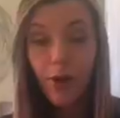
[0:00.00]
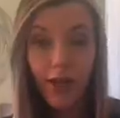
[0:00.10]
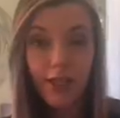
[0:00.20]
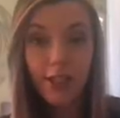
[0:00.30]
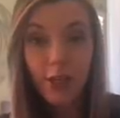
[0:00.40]
right
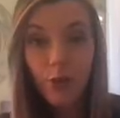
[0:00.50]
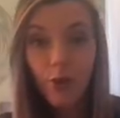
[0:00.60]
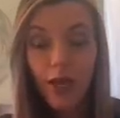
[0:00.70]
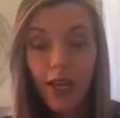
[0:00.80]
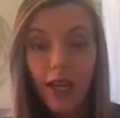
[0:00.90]
into your
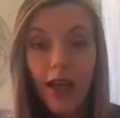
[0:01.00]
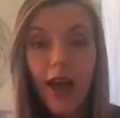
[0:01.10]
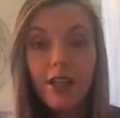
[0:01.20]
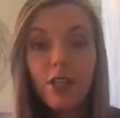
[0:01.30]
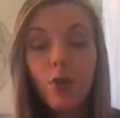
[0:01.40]
reading,
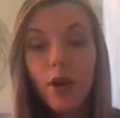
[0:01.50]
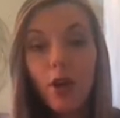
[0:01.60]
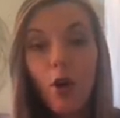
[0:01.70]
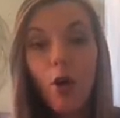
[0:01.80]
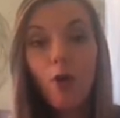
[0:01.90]
I do want to
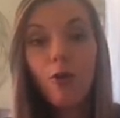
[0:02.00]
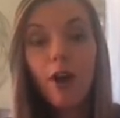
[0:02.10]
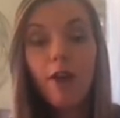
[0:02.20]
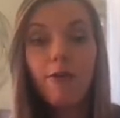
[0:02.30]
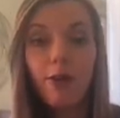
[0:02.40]
go over
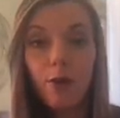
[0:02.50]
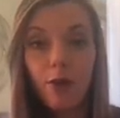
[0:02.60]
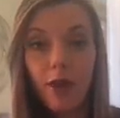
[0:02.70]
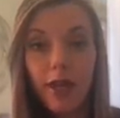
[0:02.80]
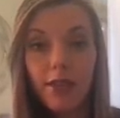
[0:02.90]
a few
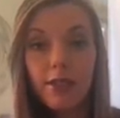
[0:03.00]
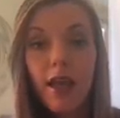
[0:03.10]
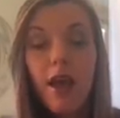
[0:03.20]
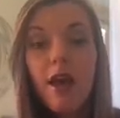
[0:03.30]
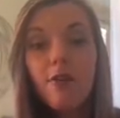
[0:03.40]
things.
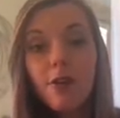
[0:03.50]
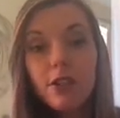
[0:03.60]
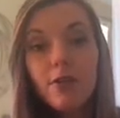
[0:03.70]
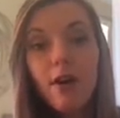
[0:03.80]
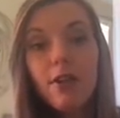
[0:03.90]

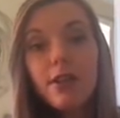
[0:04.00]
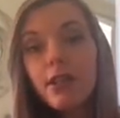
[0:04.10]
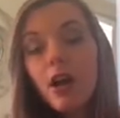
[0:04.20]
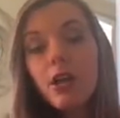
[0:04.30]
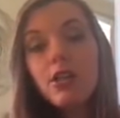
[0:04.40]
First of all, these
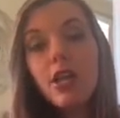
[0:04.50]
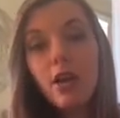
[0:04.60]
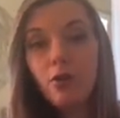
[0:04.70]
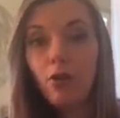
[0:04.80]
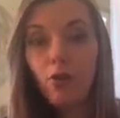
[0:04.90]
are
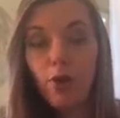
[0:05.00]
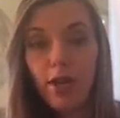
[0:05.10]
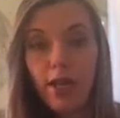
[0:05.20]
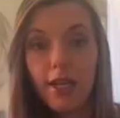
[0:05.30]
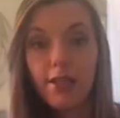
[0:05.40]
general
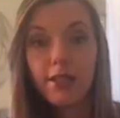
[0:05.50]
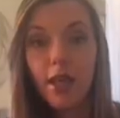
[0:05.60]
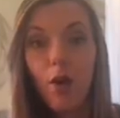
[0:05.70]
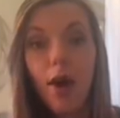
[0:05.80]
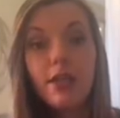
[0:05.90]
readings.
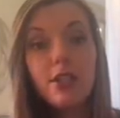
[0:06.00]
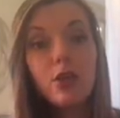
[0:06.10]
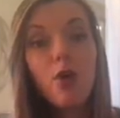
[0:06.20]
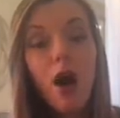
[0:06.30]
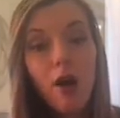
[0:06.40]
So I
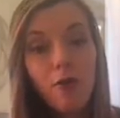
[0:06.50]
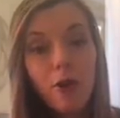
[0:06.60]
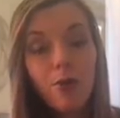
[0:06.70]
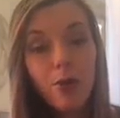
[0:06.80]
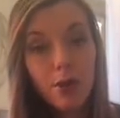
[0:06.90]
do
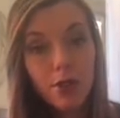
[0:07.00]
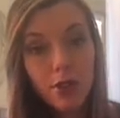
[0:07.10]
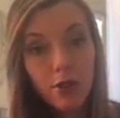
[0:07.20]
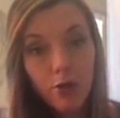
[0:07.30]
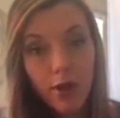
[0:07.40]
offer
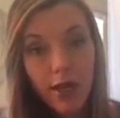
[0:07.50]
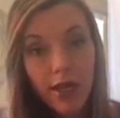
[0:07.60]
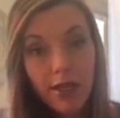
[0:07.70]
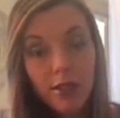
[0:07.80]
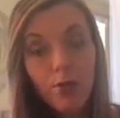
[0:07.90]
personal
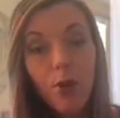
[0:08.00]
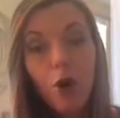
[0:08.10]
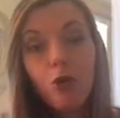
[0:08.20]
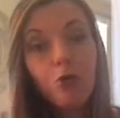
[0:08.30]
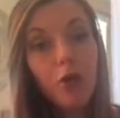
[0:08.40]
readings,
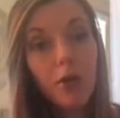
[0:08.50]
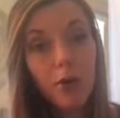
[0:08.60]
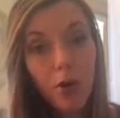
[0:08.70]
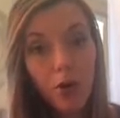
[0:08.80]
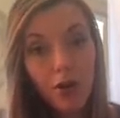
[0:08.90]
both
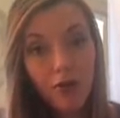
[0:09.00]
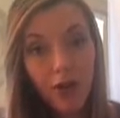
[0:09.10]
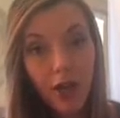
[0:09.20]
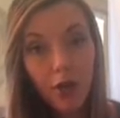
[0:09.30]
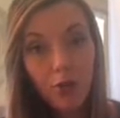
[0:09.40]
pre-recorded
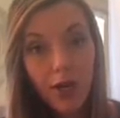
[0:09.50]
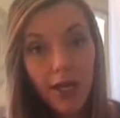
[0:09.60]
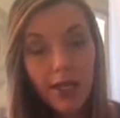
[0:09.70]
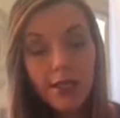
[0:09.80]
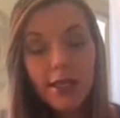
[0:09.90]
video
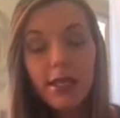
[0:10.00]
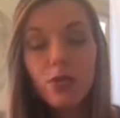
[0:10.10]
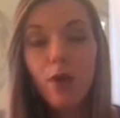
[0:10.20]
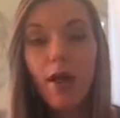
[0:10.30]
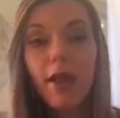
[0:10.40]
readings
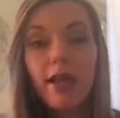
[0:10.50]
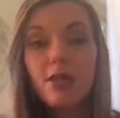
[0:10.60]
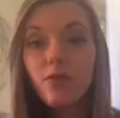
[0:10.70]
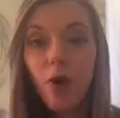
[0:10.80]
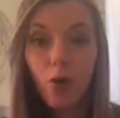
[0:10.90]
as well
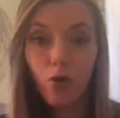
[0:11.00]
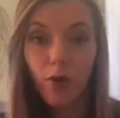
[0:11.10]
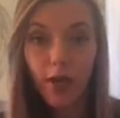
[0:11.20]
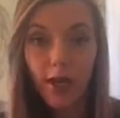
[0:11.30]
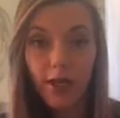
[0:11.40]
as phone
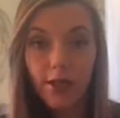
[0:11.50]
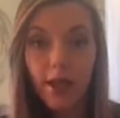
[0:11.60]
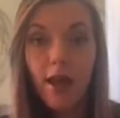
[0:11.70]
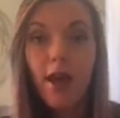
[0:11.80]
readings.